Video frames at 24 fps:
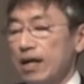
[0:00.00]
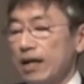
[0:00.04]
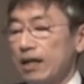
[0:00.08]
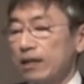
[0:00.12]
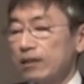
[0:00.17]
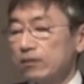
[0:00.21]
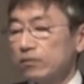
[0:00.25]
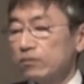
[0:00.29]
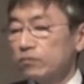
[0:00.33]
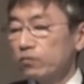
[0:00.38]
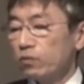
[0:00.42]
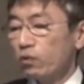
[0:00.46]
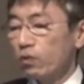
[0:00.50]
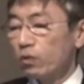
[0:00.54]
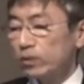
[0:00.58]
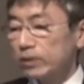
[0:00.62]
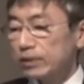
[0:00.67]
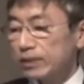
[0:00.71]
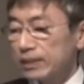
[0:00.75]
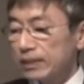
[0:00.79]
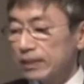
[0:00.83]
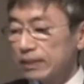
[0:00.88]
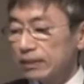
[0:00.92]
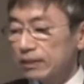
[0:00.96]
And
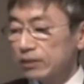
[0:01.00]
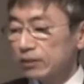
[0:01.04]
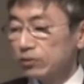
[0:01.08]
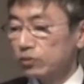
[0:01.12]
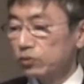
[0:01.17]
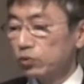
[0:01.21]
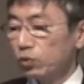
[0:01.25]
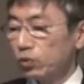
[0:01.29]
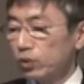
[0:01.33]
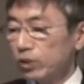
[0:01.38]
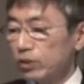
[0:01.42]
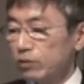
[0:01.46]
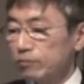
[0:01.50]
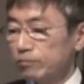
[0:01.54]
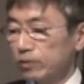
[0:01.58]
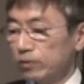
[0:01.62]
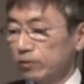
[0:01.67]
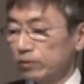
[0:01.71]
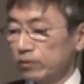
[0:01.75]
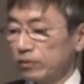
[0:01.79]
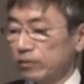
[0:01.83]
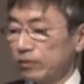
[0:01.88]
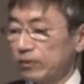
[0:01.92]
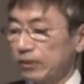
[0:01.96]
water
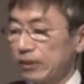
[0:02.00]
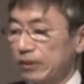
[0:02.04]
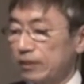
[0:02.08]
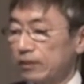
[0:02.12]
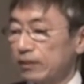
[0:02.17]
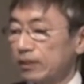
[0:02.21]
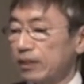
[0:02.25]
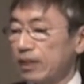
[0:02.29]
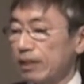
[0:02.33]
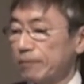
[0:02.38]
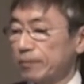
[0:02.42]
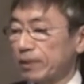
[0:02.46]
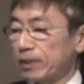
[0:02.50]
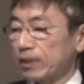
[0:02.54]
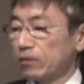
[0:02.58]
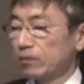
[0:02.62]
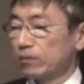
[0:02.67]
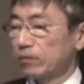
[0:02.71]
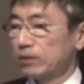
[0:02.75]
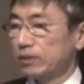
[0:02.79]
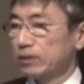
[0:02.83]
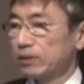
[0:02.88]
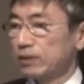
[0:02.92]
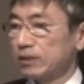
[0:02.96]
soluble
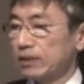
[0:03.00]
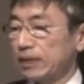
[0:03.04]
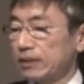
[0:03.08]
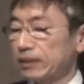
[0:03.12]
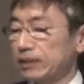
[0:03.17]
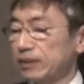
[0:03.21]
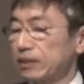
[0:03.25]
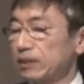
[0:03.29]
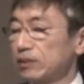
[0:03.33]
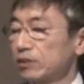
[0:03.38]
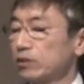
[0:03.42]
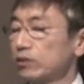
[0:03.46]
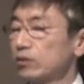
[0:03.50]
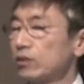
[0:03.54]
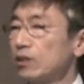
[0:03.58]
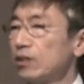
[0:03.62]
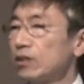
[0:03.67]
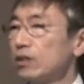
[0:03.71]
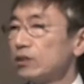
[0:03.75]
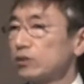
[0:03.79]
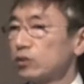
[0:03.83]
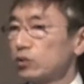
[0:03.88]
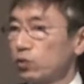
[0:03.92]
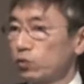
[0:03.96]
chemicals such as
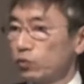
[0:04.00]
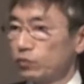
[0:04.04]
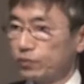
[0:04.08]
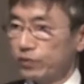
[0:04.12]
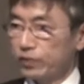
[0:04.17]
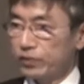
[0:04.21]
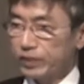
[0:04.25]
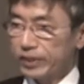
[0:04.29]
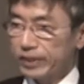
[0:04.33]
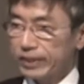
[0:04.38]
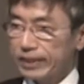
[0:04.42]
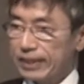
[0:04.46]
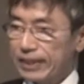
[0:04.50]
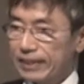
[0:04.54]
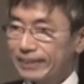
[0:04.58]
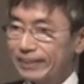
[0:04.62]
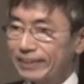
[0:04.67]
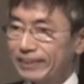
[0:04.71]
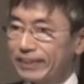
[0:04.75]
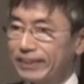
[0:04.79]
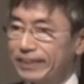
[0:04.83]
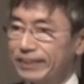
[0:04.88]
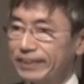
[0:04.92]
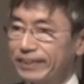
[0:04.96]
sulfuric
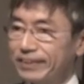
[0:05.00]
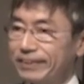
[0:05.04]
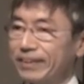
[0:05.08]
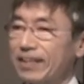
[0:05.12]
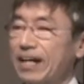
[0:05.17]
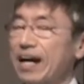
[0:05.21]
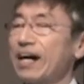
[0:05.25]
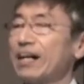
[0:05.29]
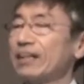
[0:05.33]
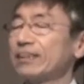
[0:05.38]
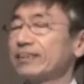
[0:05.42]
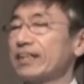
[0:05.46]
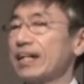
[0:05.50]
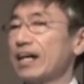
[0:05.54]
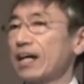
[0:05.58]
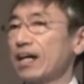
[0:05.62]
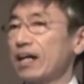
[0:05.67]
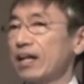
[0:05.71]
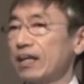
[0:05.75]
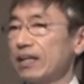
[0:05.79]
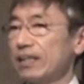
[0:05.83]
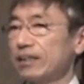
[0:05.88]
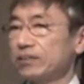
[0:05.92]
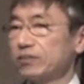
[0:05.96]
acid and
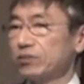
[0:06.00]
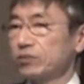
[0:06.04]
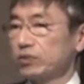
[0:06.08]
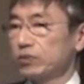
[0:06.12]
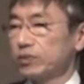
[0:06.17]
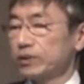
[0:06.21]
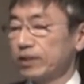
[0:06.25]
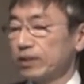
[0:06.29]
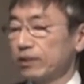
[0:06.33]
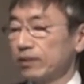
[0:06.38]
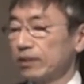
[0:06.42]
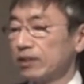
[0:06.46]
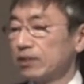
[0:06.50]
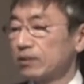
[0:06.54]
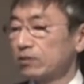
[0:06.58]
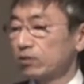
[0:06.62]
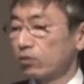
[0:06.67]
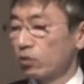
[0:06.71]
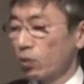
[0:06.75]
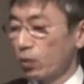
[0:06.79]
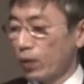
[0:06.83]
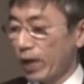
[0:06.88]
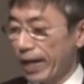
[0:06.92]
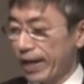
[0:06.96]
hydrogen
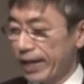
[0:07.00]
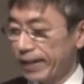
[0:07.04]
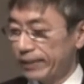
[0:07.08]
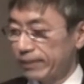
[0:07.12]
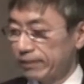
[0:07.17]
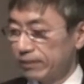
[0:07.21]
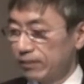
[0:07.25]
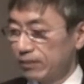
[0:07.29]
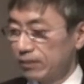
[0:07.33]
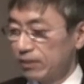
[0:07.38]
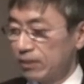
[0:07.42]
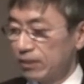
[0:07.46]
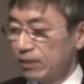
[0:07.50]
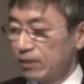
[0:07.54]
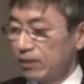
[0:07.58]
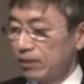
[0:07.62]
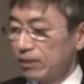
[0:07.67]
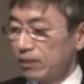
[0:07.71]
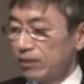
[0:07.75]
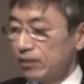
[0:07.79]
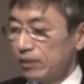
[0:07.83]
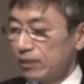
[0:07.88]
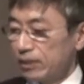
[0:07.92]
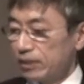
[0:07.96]
chloride
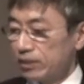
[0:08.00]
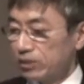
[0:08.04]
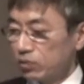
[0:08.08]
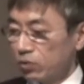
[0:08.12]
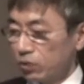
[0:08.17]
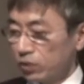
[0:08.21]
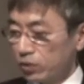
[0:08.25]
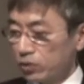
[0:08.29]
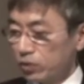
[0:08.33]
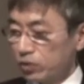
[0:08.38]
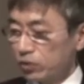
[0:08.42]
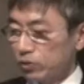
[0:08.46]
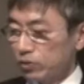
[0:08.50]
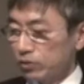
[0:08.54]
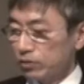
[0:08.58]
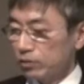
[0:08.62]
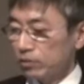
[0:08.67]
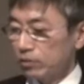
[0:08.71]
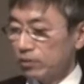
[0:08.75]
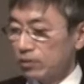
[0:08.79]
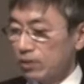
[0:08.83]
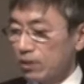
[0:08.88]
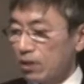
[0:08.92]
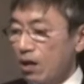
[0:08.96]
is going
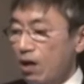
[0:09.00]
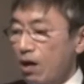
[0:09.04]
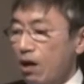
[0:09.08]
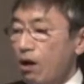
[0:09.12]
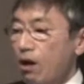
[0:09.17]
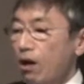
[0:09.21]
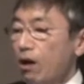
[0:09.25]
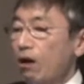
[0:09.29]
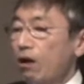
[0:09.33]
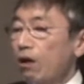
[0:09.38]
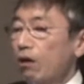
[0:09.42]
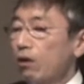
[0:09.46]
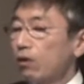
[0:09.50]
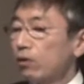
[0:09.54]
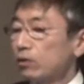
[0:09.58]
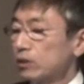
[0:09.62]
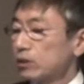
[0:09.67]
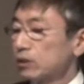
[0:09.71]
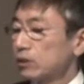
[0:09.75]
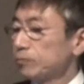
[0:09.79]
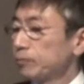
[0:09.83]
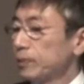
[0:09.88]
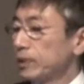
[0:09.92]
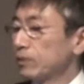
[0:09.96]
to hot
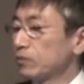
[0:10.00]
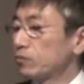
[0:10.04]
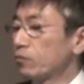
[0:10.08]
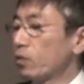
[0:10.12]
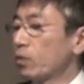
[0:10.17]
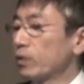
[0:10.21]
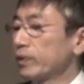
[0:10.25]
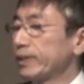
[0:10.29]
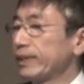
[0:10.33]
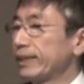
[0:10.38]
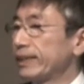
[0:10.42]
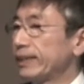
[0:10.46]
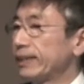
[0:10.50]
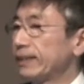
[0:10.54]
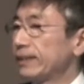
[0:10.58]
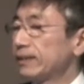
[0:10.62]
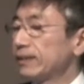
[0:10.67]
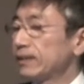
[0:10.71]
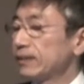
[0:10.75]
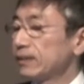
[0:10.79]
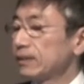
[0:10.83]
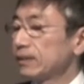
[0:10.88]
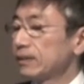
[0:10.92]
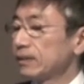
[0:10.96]
spring water.
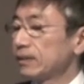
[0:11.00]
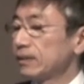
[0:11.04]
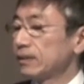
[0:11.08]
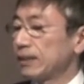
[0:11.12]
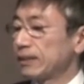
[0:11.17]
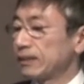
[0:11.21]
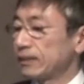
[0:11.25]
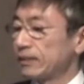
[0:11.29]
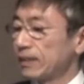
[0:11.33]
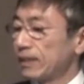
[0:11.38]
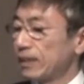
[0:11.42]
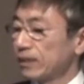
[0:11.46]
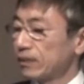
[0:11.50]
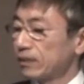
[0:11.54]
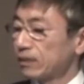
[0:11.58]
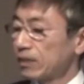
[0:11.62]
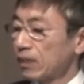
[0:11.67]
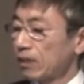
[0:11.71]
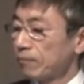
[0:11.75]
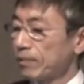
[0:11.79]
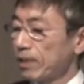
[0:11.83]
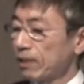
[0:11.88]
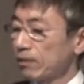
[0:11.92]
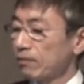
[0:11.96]
That's like
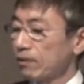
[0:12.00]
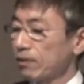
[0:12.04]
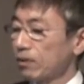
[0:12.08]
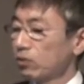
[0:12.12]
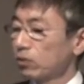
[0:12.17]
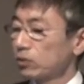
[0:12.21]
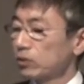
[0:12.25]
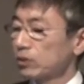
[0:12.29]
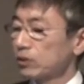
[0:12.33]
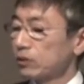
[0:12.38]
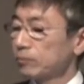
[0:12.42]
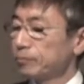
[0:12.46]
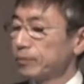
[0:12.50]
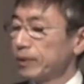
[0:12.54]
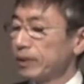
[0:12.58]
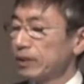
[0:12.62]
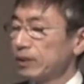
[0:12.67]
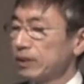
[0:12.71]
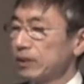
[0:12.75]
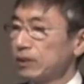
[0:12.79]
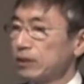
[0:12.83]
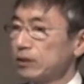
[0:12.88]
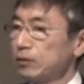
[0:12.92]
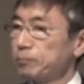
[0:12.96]
Tamagawa hot
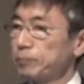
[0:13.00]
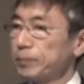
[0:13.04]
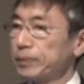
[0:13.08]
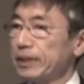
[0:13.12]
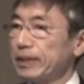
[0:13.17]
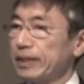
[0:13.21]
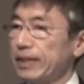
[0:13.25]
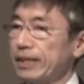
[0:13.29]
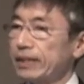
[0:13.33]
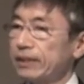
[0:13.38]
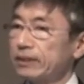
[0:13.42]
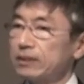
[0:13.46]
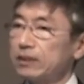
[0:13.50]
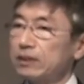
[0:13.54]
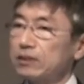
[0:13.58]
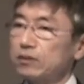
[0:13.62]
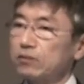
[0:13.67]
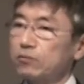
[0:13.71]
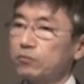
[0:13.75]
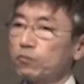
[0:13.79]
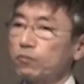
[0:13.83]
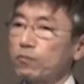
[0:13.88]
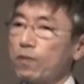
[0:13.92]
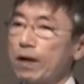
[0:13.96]
spring with pH
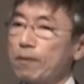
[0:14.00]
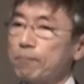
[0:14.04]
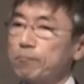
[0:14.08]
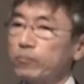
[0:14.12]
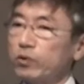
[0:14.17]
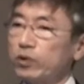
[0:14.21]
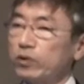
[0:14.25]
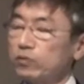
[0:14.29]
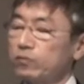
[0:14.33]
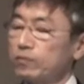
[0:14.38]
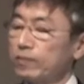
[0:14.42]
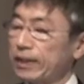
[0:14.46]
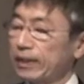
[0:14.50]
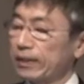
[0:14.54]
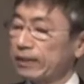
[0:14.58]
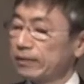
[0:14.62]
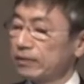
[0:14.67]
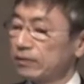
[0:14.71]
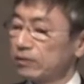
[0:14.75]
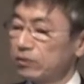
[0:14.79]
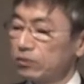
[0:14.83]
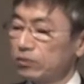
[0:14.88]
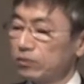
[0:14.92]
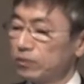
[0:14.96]
is
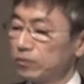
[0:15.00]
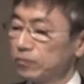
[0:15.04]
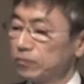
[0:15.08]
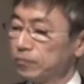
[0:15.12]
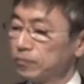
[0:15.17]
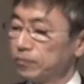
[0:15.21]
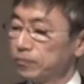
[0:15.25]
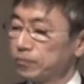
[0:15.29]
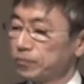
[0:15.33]
1.12.